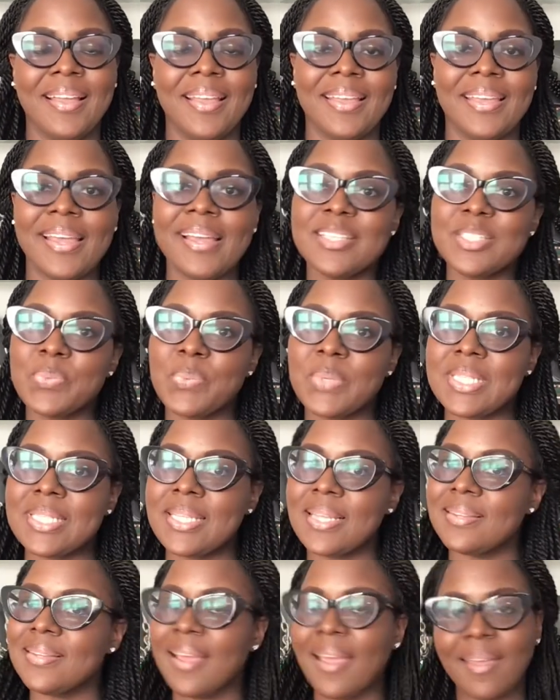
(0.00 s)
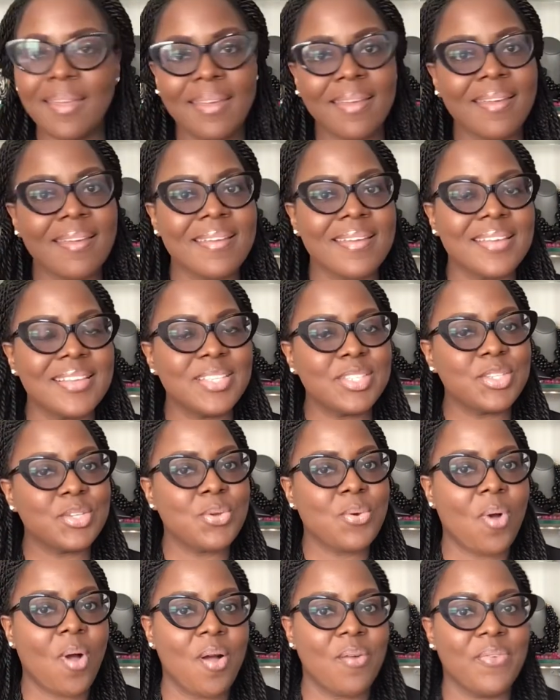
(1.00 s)
Guess what today is?
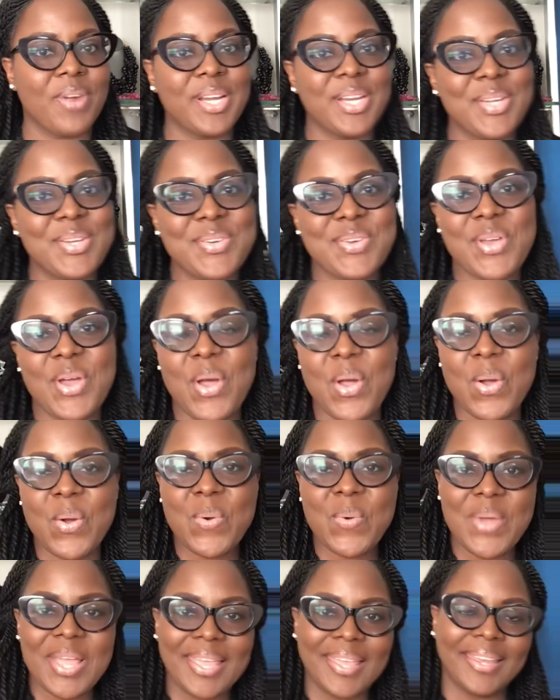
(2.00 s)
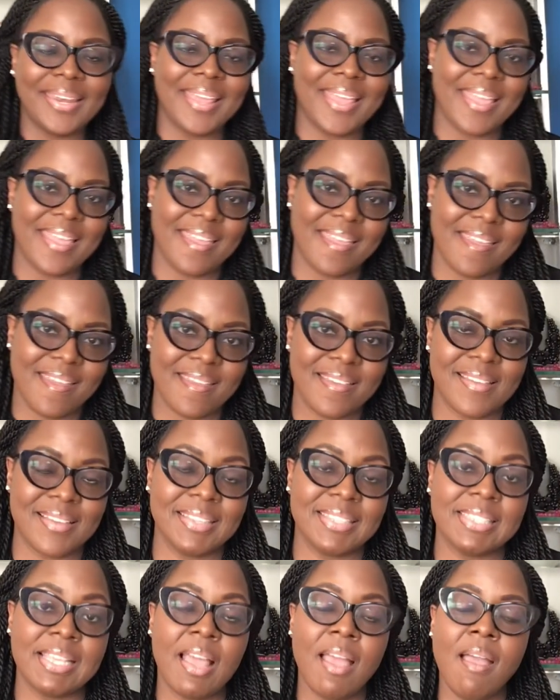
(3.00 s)
You already know it is